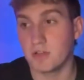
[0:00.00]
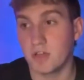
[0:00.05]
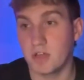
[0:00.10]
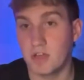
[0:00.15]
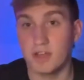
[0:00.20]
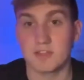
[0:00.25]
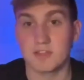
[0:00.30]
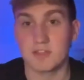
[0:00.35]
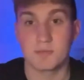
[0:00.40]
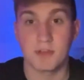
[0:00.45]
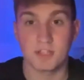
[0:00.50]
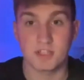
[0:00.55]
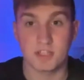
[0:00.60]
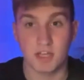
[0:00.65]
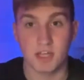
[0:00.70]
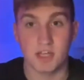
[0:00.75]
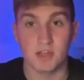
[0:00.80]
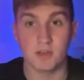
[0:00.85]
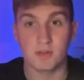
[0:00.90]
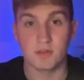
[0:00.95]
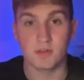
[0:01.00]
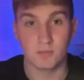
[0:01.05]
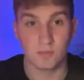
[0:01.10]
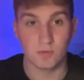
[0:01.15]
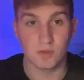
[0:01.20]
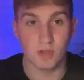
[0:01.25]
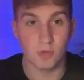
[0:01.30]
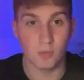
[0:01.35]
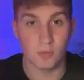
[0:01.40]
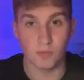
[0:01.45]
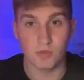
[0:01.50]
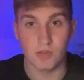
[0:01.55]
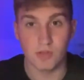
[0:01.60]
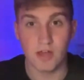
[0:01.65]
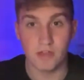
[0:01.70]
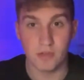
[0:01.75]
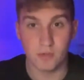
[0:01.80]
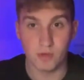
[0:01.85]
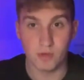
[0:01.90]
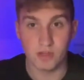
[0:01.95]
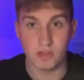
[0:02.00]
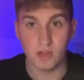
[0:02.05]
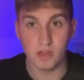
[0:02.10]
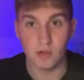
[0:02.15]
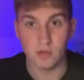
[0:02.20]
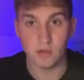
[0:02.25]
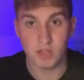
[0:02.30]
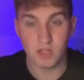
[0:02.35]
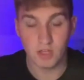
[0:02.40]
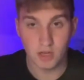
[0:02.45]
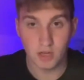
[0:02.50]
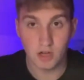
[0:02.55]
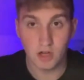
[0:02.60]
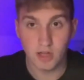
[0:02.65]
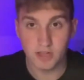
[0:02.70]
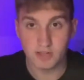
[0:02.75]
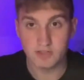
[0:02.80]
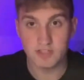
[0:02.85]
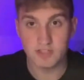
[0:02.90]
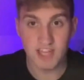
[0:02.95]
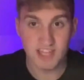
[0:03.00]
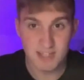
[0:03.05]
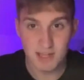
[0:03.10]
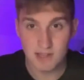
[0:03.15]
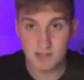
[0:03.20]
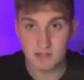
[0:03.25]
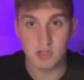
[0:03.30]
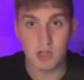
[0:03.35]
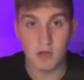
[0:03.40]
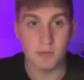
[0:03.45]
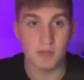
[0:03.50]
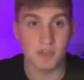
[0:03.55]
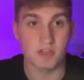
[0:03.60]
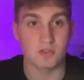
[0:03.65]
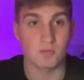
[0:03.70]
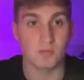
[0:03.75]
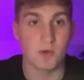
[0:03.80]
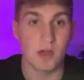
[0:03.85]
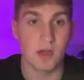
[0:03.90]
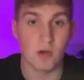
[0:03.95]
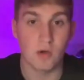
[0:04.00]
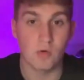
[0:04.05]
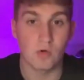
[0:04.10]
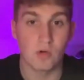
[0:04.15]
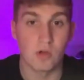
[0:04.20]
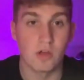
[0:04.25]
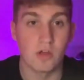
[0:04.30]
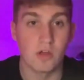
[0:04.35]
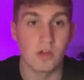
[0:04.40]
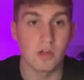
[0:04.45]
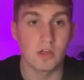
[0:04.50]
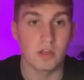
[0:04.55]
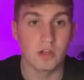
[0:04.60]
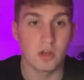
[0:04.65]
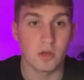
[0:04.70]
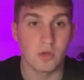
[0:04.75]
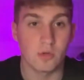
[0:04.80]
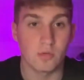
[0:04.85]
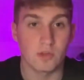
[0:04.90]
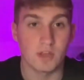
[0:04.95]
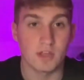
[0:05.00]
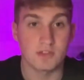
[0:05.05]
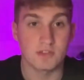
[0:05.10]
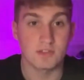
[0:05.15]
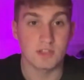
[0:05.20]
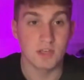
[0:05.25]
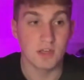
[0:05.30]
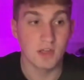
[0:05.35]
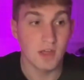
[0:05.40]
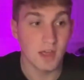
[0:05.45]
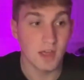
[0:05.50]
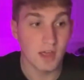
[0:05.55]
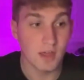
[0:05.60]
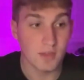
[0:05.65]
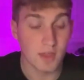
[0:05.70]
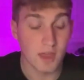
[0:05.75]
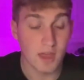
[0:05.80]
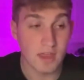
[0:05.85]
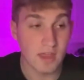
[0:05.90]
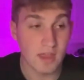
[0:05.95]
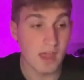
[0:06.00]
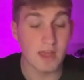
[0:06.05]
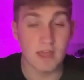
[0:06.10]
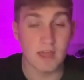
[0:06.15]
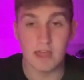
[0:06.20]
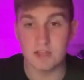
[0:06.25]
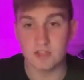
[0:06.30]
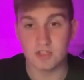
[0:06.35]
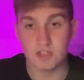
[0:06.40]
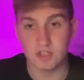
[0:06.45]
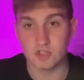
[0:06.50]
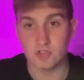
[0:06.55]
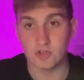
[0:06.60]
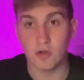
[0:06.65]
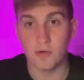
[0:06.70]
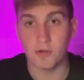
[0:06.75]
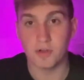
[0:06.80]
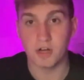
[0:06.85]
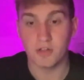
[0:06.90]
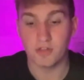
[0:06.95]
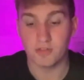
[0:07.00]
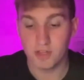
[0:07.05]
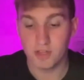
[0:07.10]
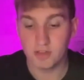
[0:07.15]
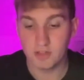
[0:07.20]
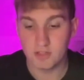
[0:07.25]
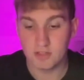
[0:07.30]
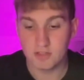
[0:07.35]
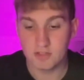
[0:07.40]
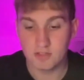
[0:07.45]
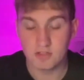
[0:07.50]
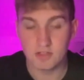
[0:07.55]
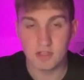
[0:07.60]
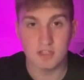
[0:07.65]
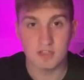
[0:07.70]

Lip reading: And especially, now that we know that a Lions test is coming as well, it's just growing. I think this